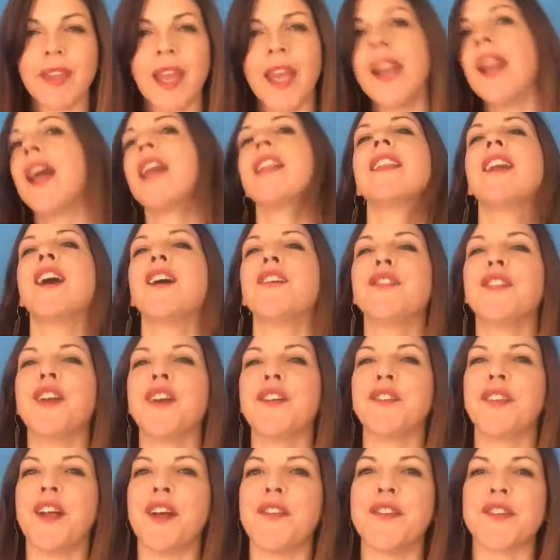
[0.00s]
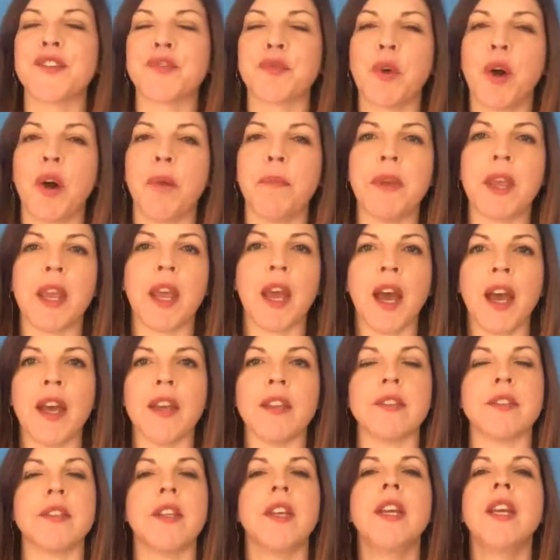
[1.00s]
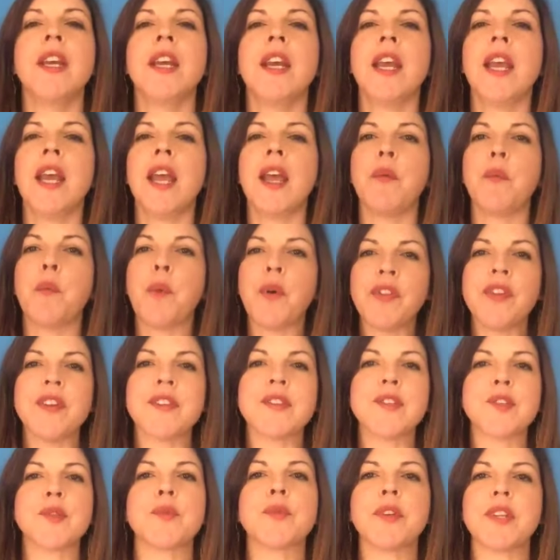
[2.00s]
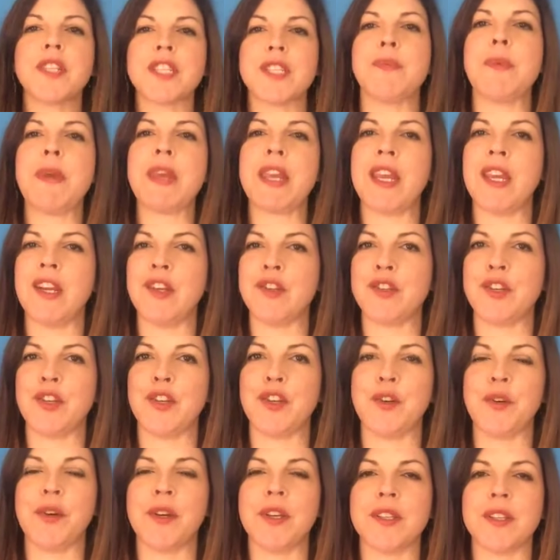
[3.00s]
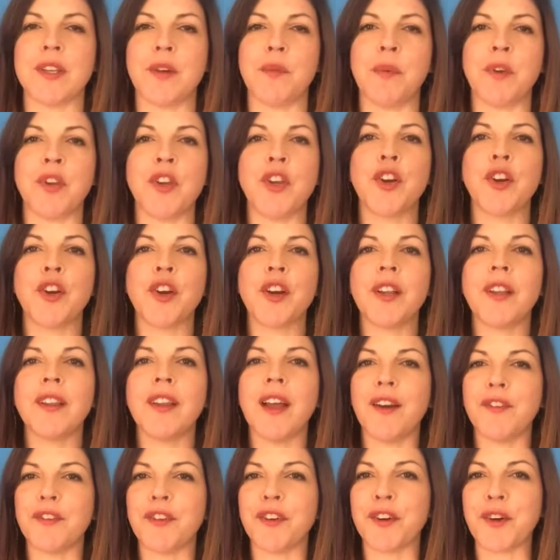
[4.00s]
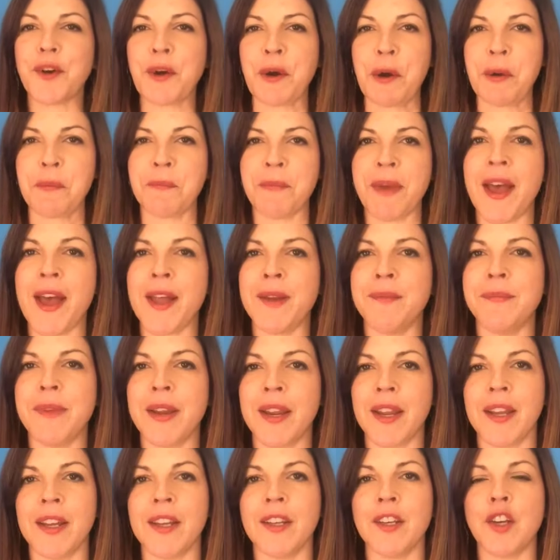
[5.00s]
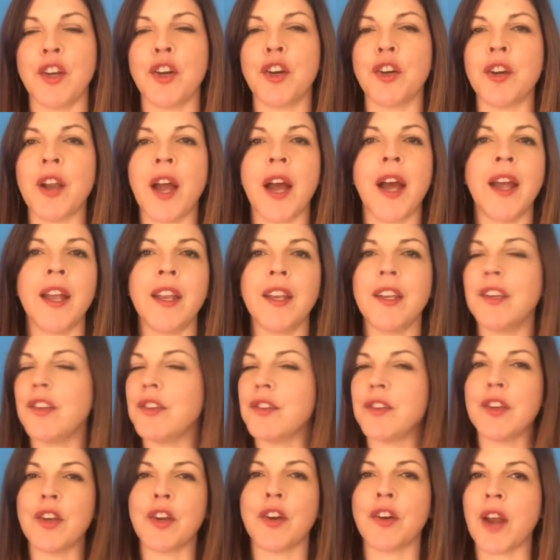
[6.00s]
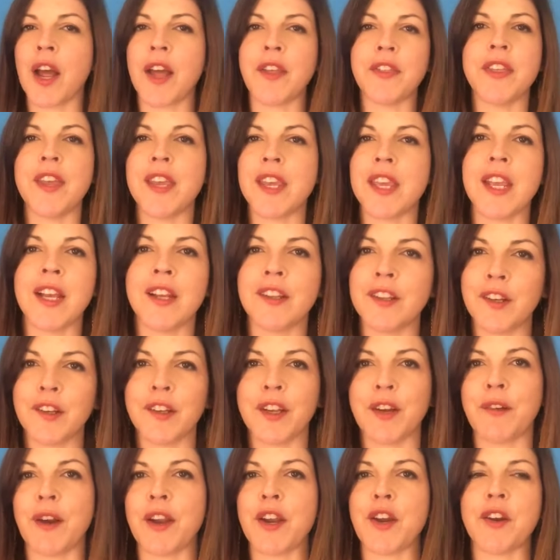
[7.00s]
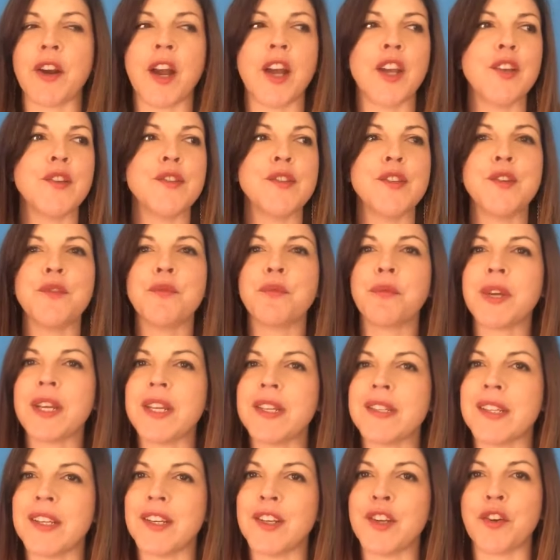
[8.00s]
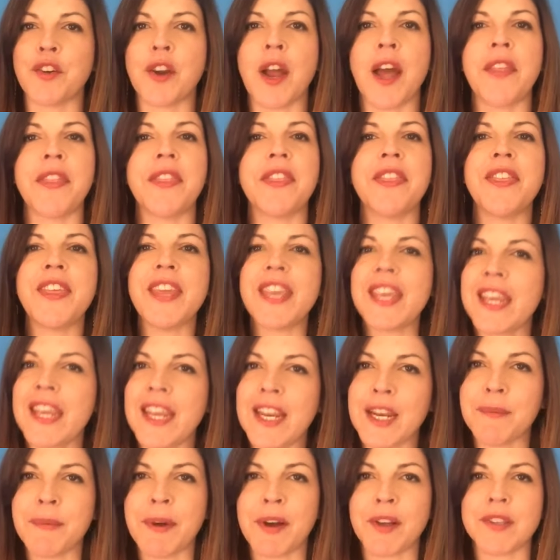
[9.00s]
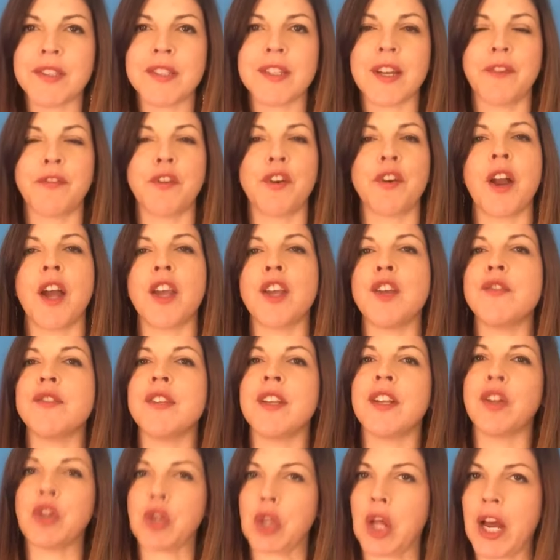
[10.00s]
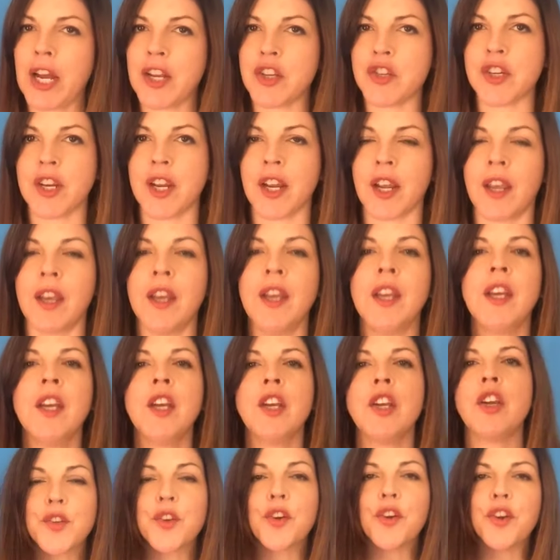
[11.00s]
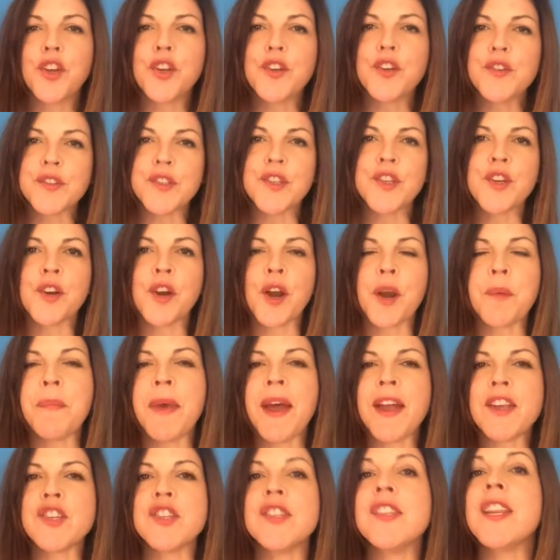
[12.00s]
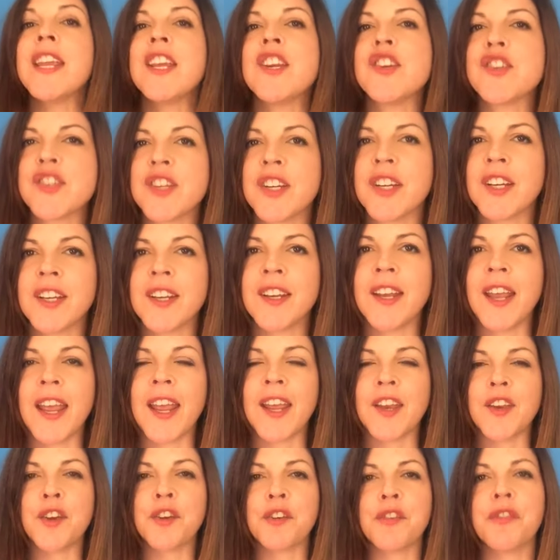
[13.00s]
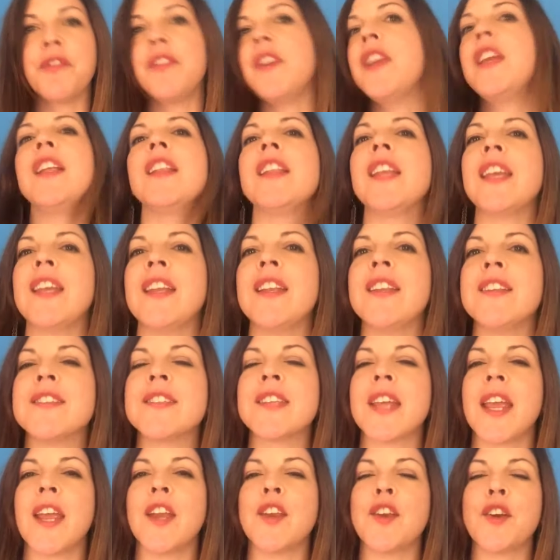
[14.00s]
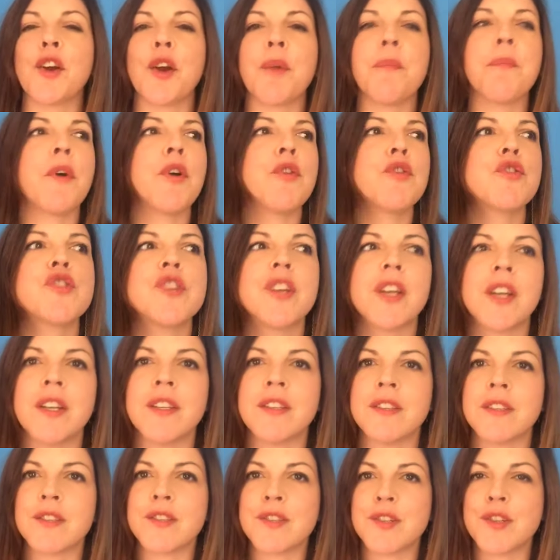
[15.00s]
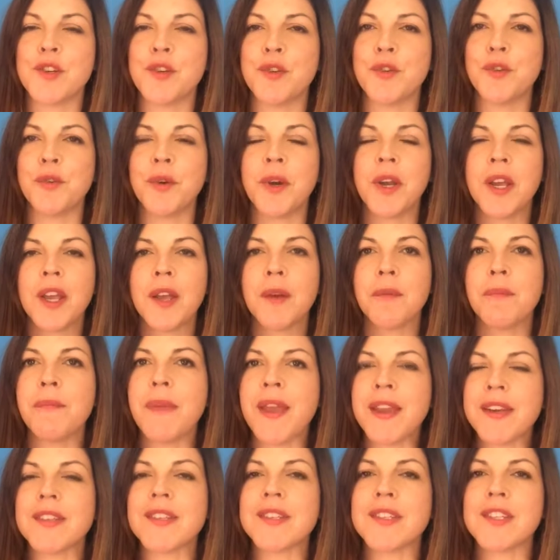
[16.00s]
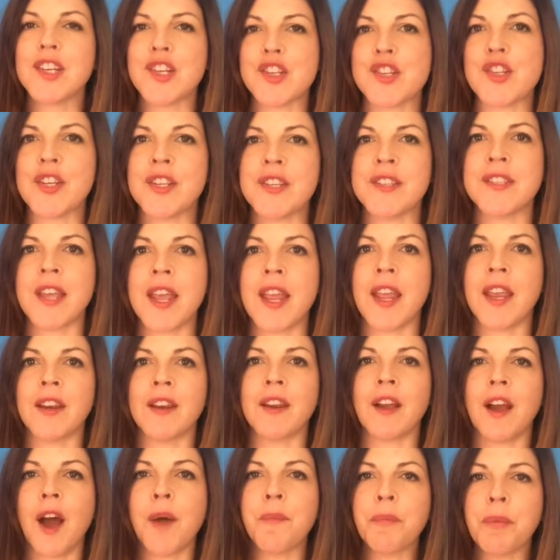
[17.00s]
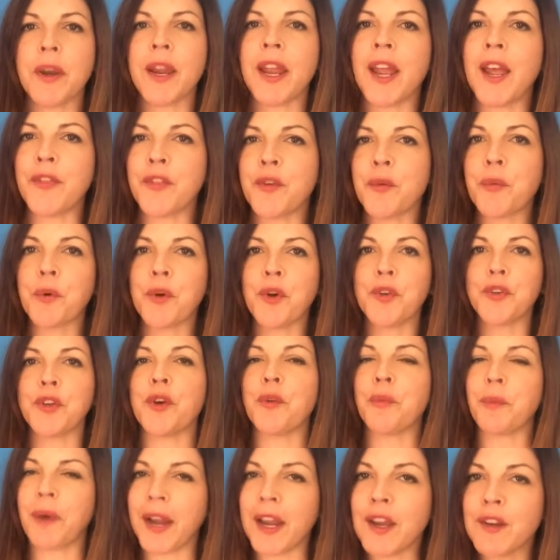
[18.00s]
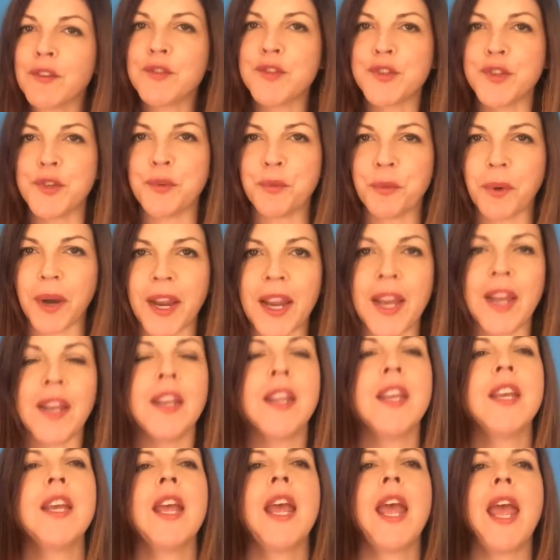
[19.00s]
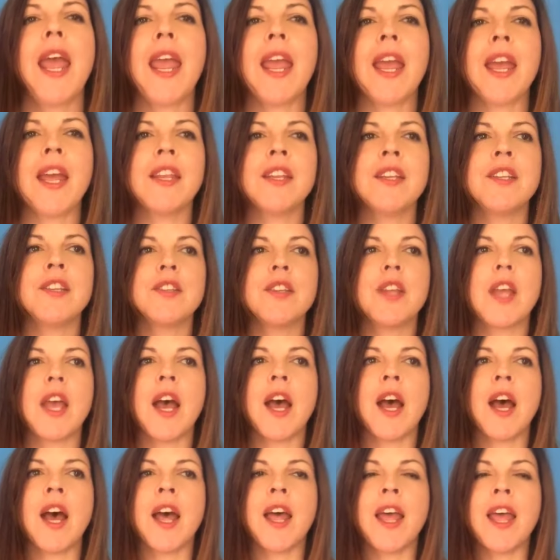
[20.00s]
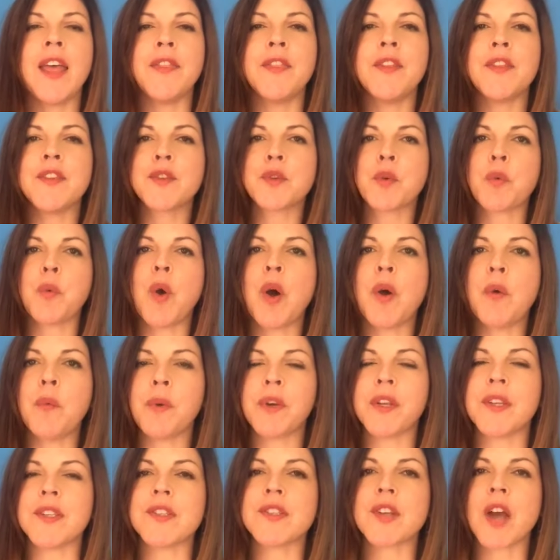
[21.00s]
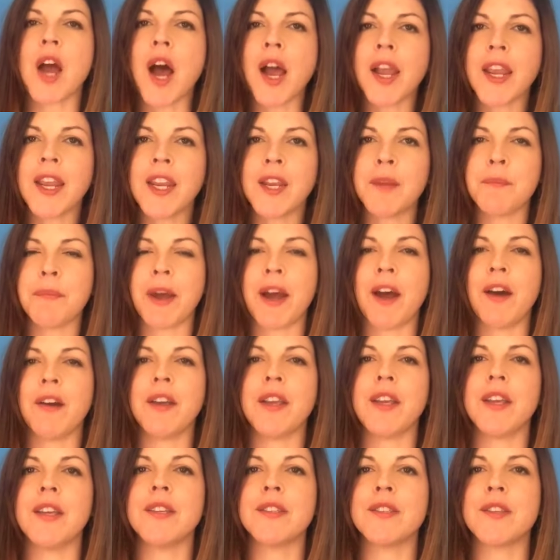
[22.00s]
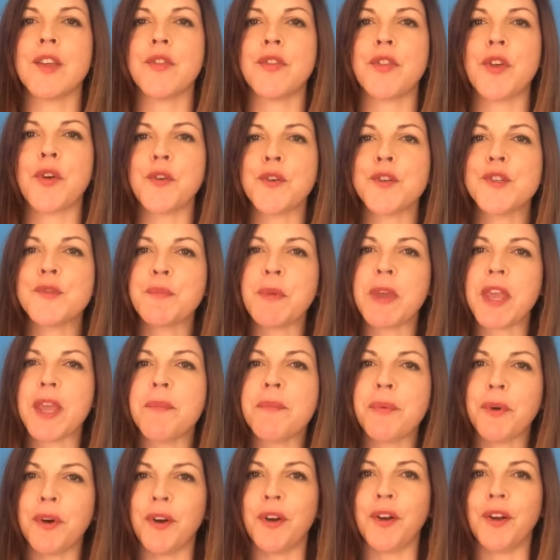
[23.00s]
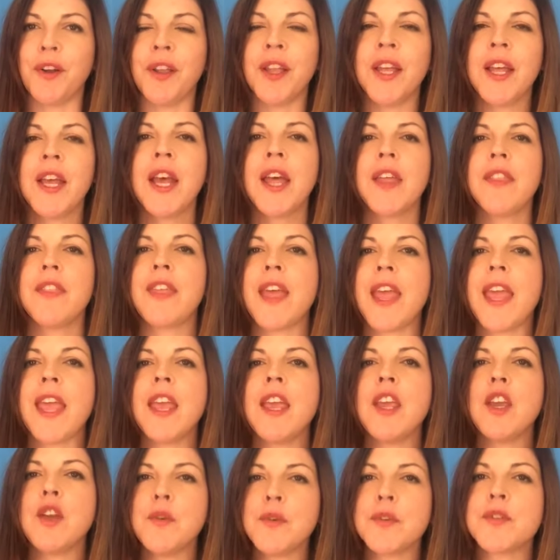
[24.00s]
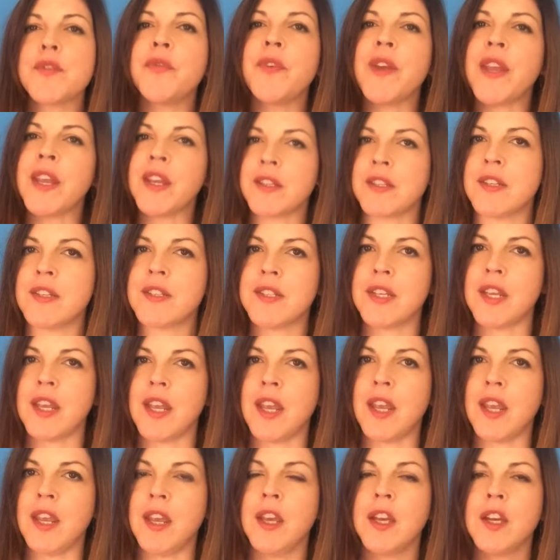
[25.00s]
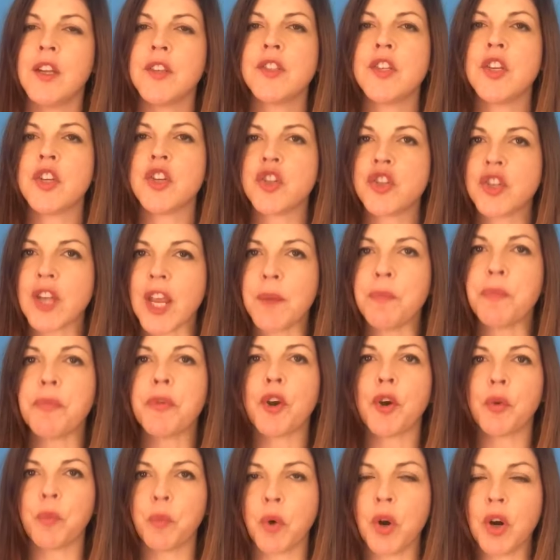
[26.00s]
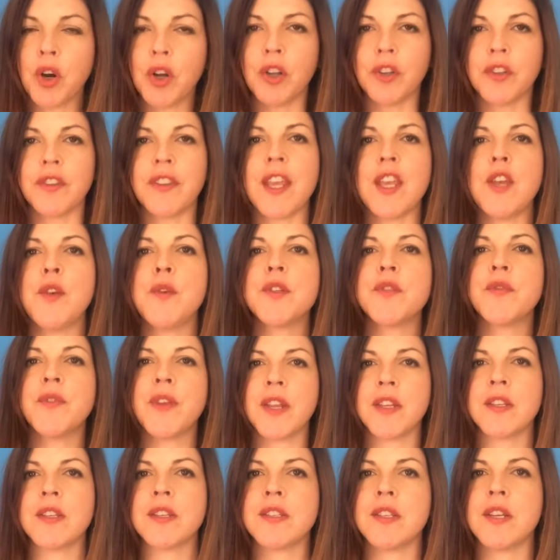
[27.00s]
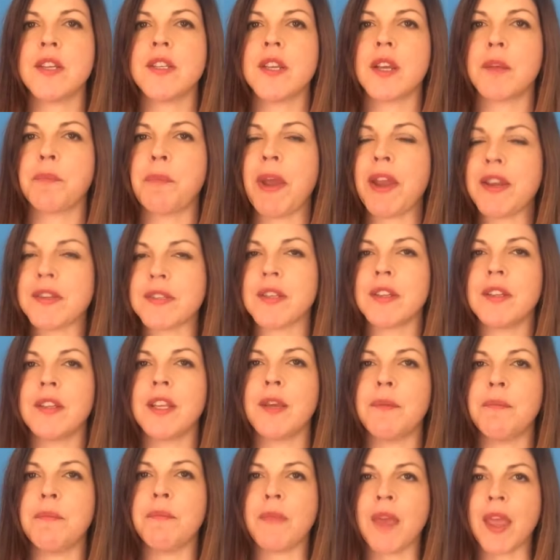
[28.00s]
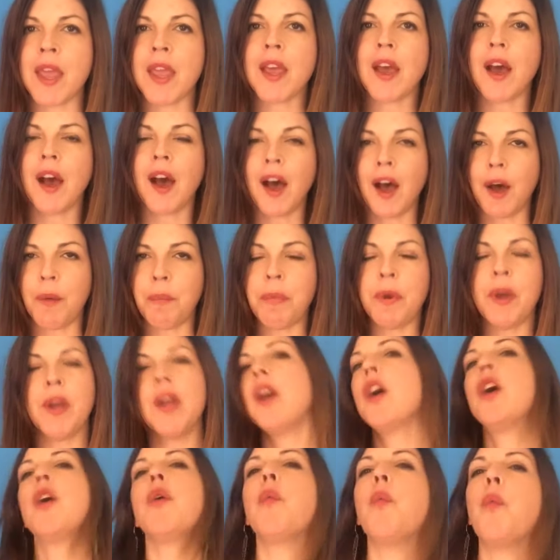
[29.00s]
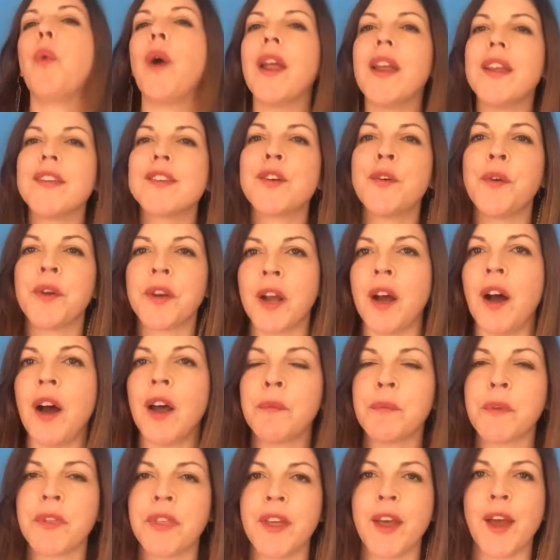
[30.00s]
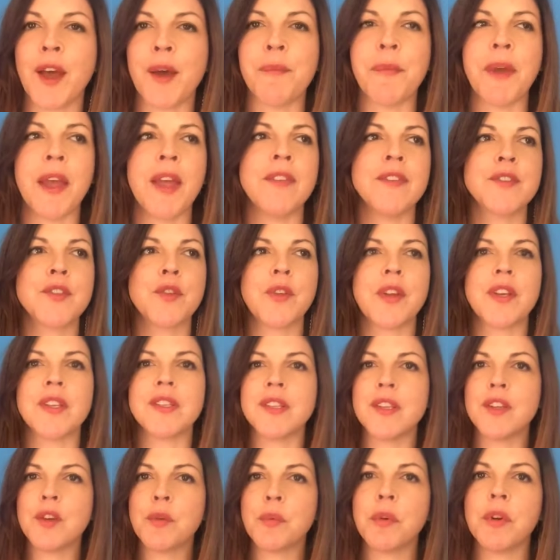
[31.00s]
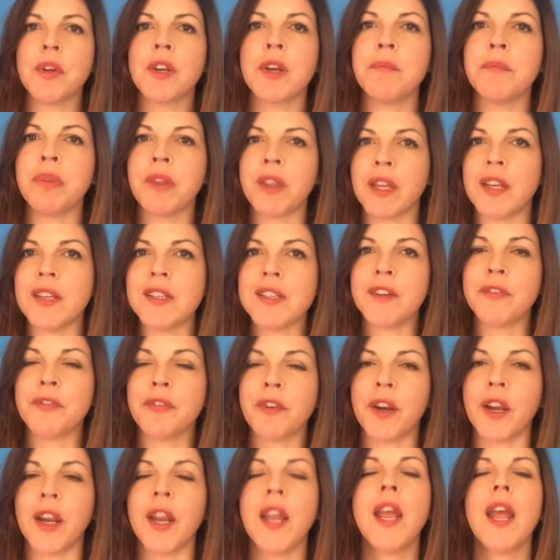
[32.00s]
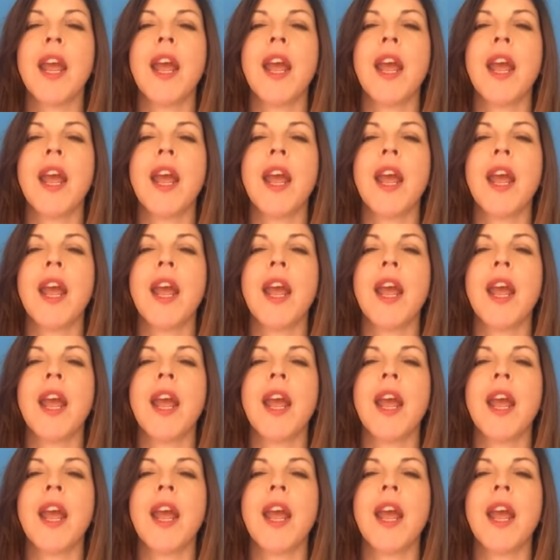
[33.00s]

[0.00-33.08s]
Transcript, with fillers: And I love, love, love this quote because what this is really speaking to is that when you're a lover or a madman, you're not you're not thinking clearly, right? You're not using reason, you're not thinking about stuff, you're not using logic. So you're using your imagination and your feelings and your emotions to make decisions and comprehend the world around you, right? And Uh, and this quote, what it's talking about is that those people, they use fantasy to shape their world. They use fantasy to basically make up what is going on with them. And so they see the world completely different.